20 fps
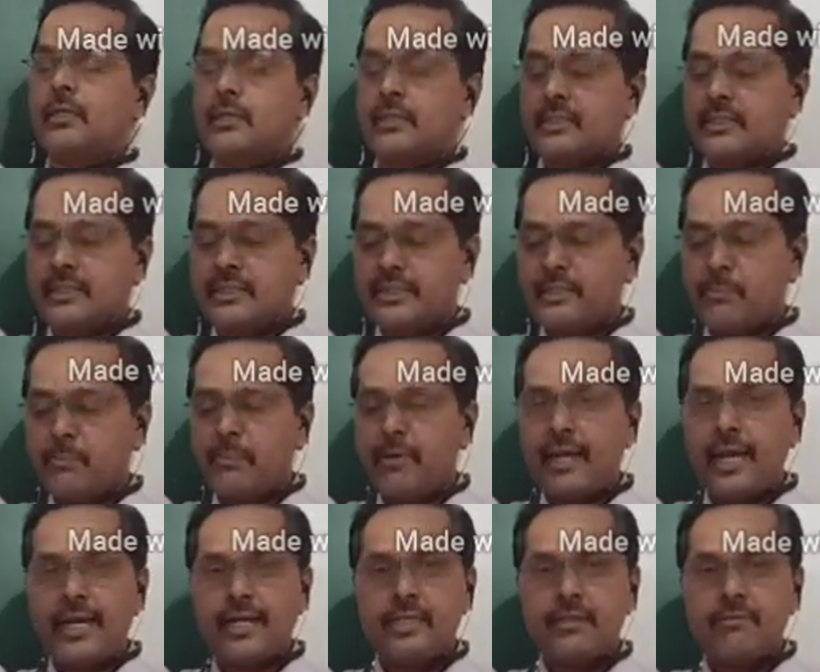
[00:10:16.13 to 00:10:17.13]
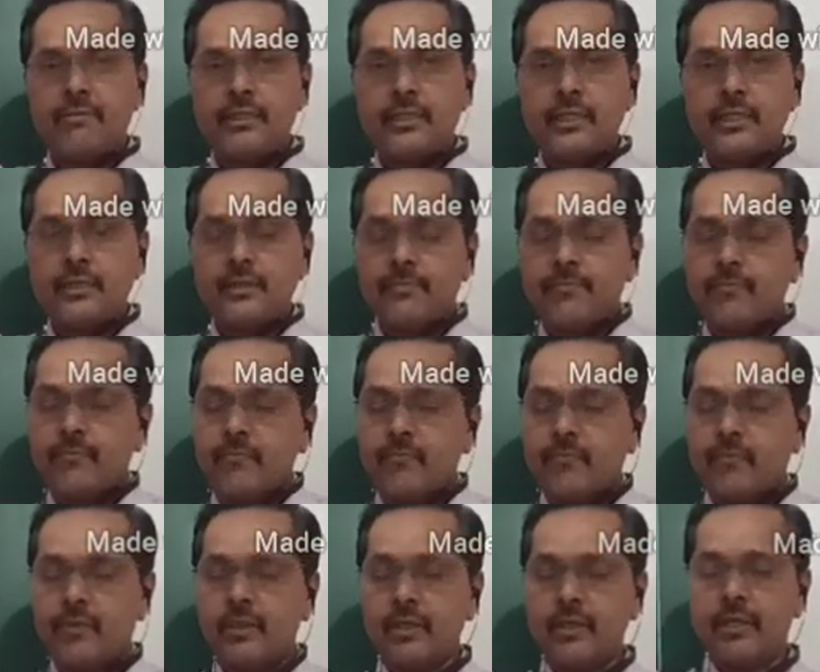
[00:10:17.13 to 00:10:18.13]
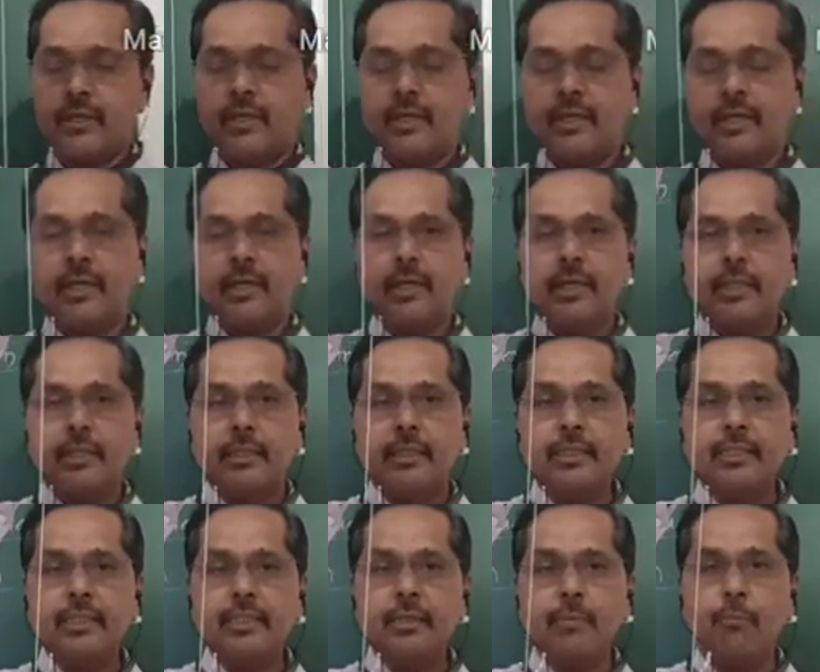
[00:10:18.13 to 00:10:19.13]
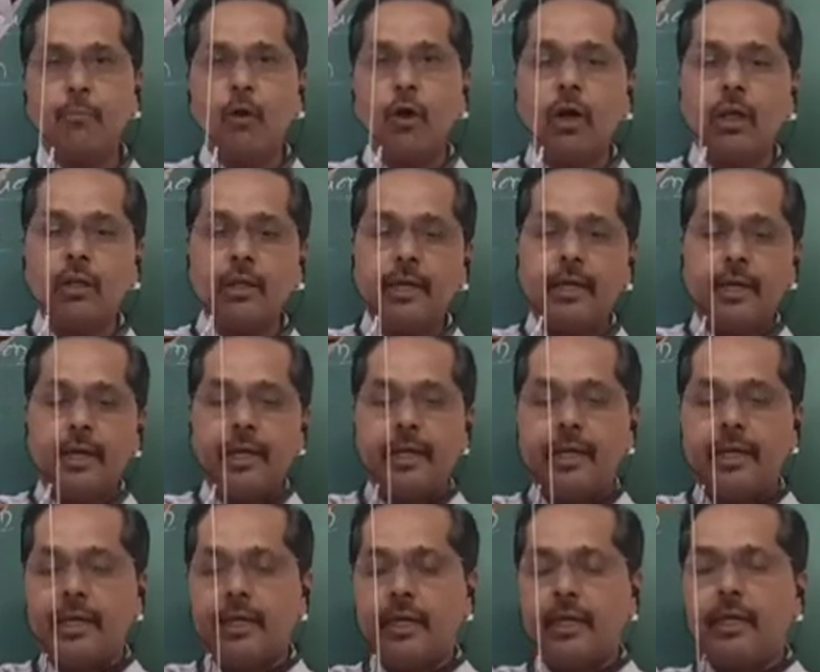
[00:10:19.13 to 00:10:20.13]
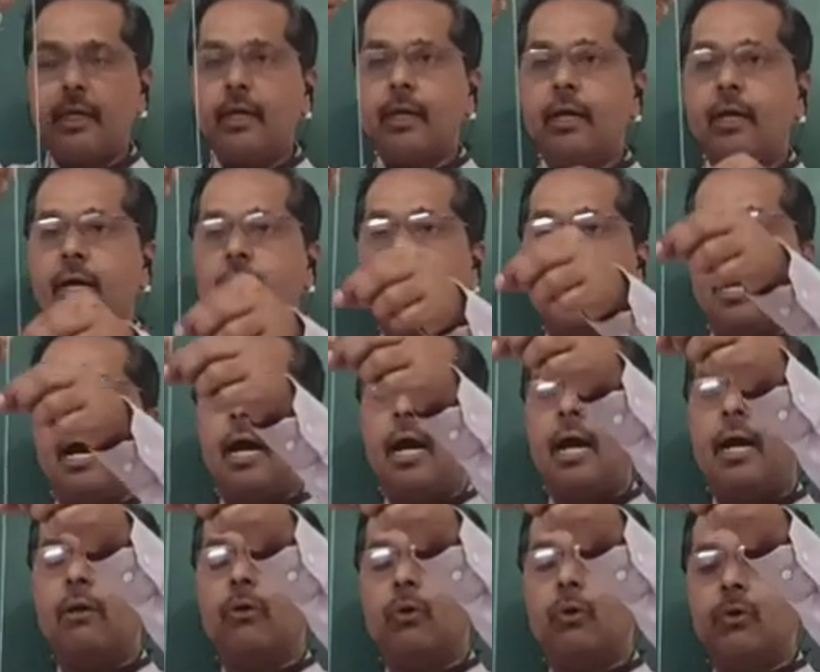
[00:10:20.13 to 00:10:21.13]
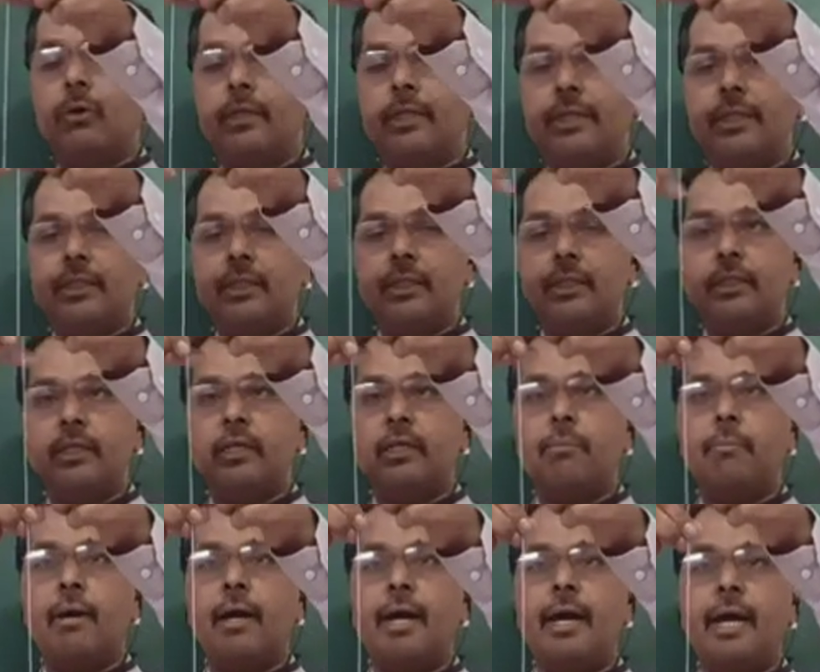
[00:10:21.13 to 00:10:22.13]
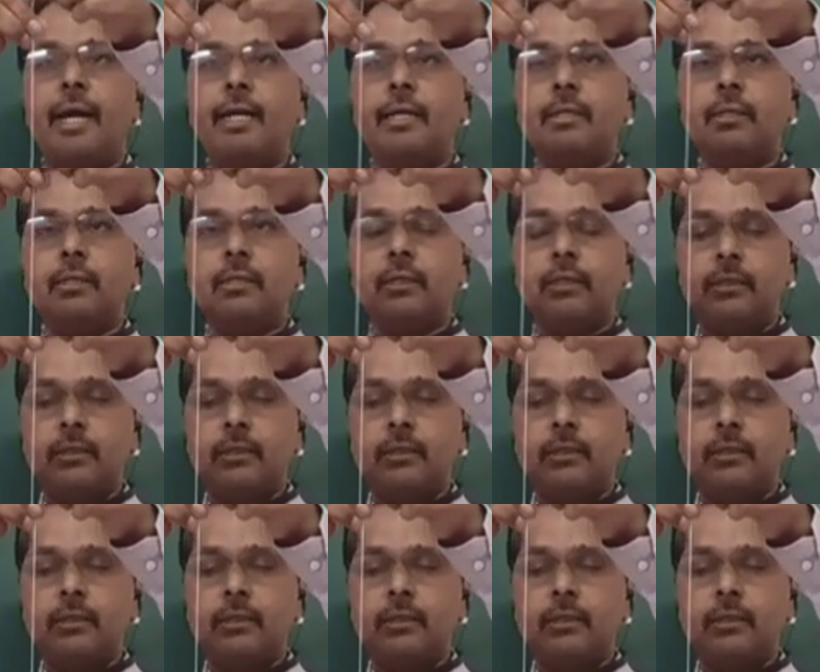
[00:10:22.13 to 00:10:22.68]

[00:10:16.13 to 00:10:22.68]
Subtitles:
Simple activity. This is a ball. I hold it in my hand.